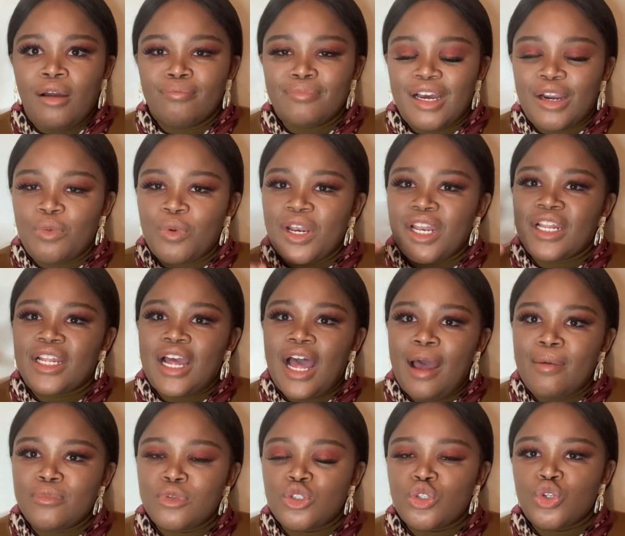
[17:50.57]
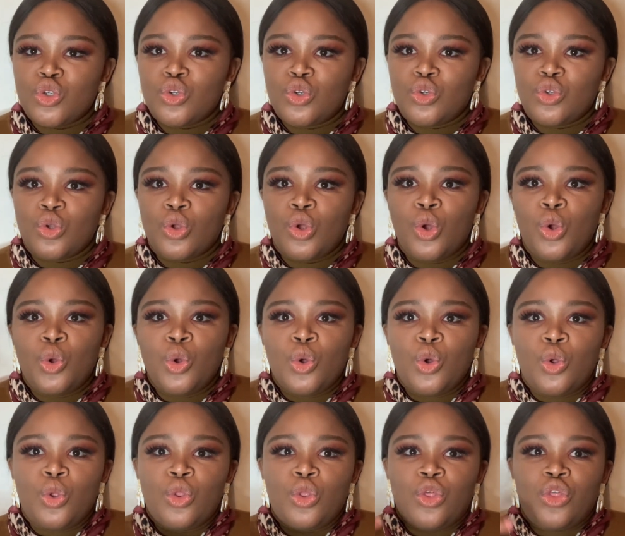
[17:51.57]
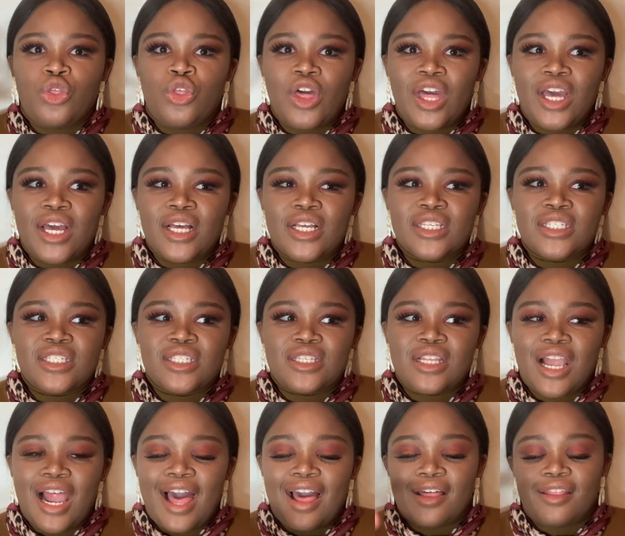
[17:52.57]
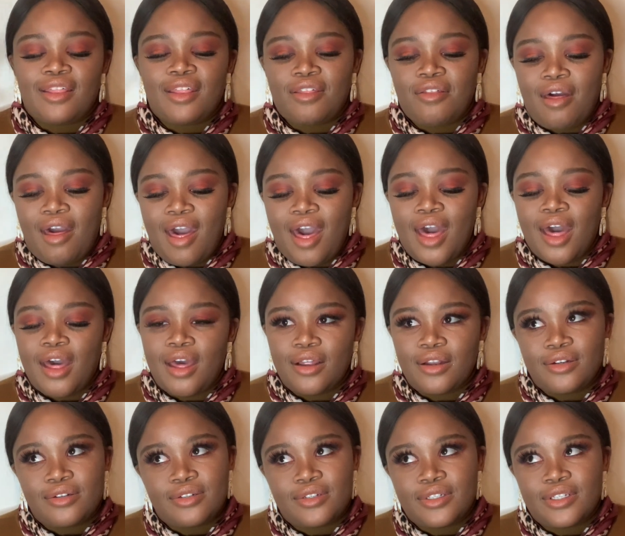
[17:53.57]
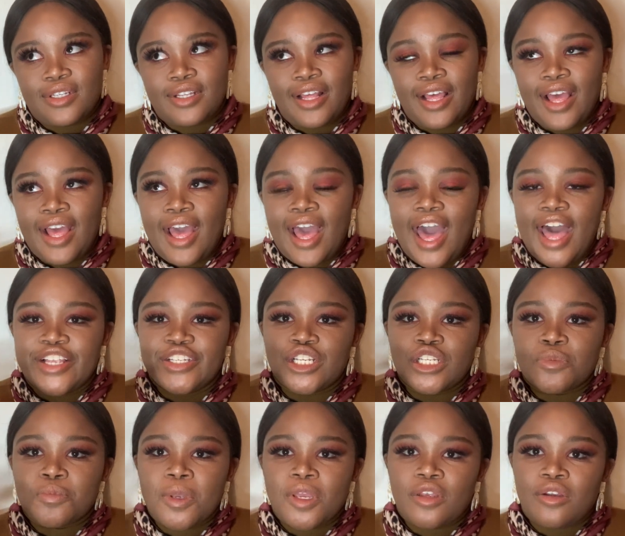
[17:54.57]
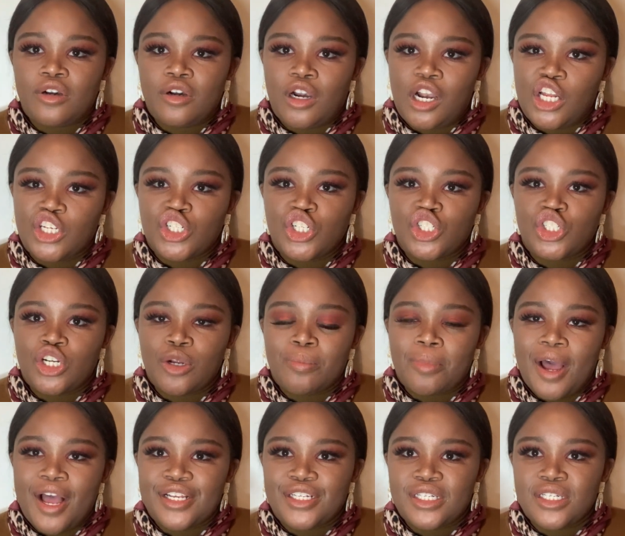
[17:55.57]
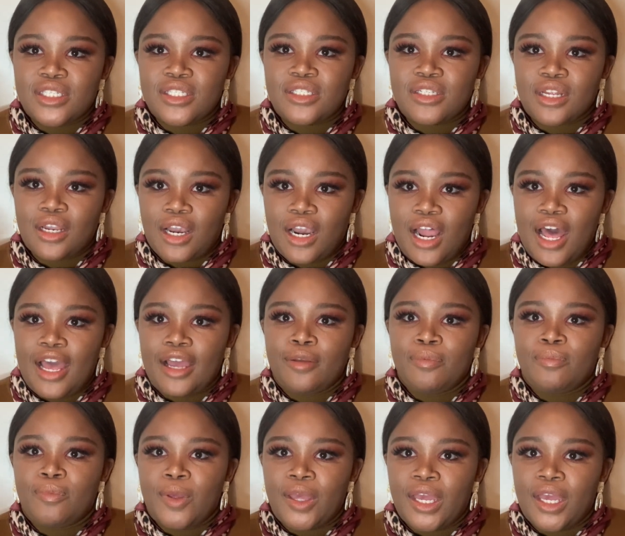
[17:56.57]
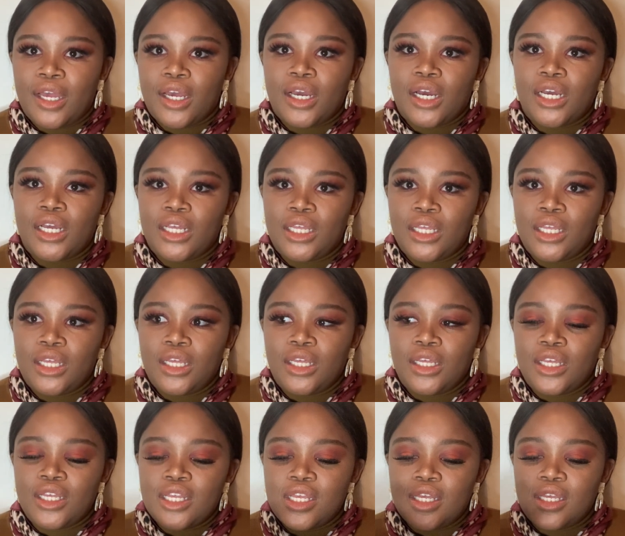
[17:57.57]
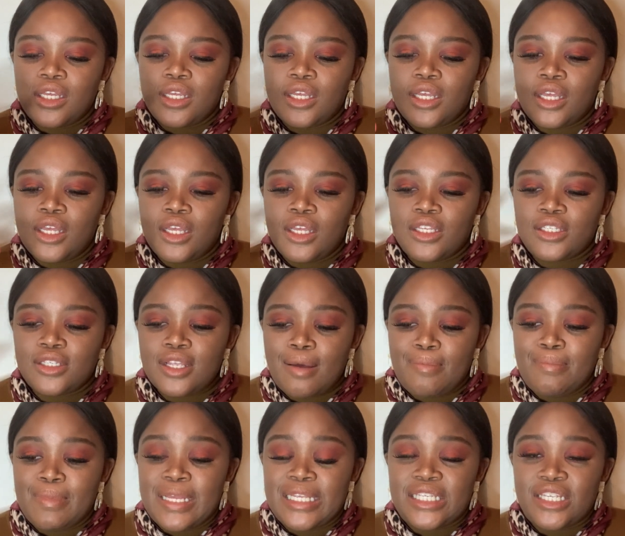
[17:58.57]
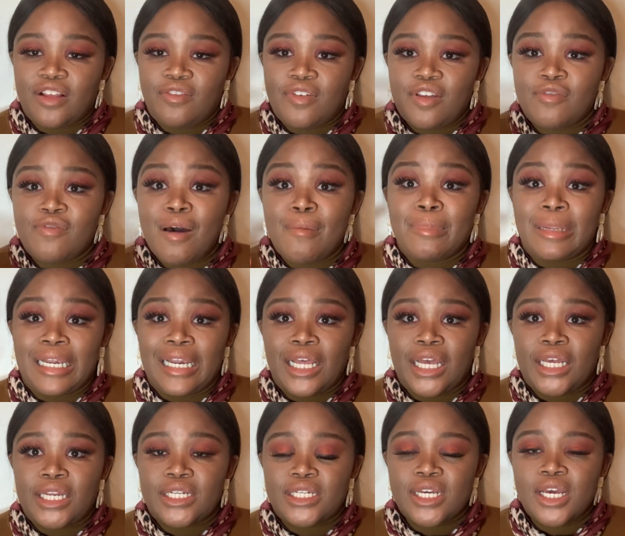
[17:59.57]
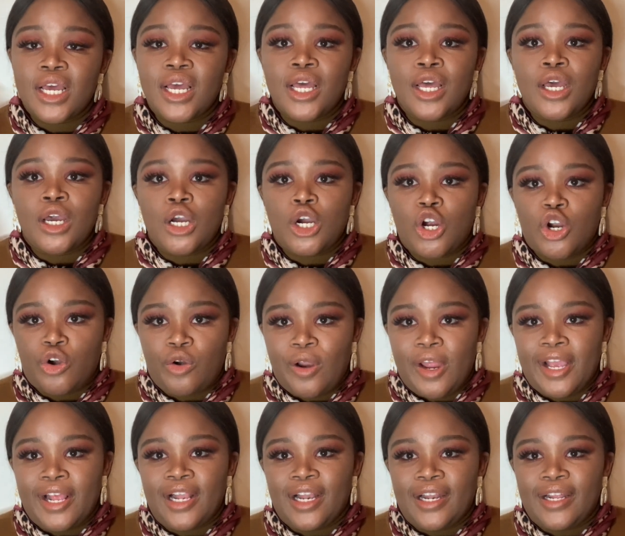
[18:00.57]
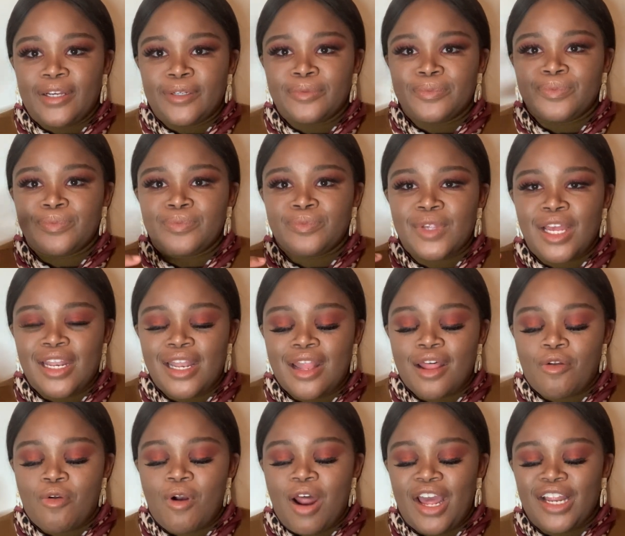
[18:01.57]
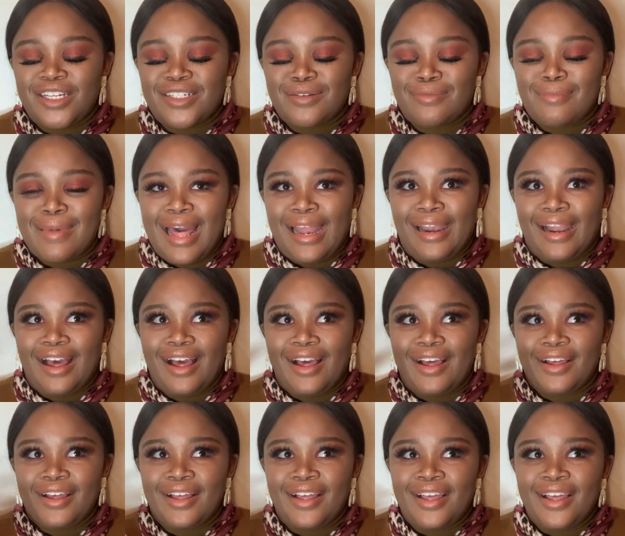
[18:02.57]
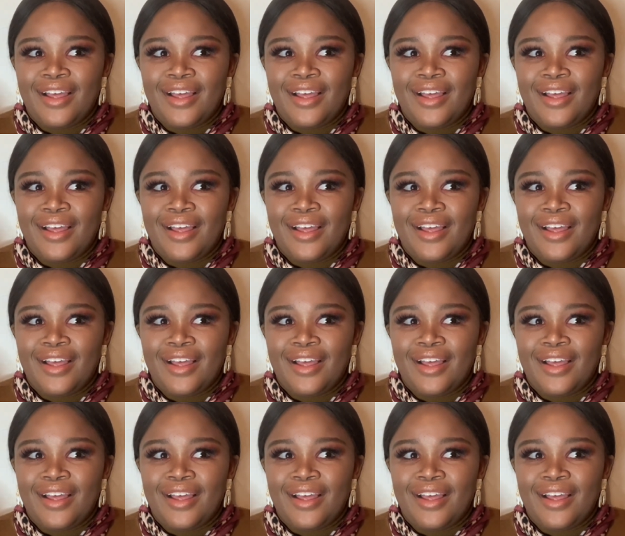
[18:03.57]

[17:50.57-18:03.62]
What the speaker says: But when it comes to things like that and just being in a relationship, I just like being submissive if I'm led correctly in the right manner.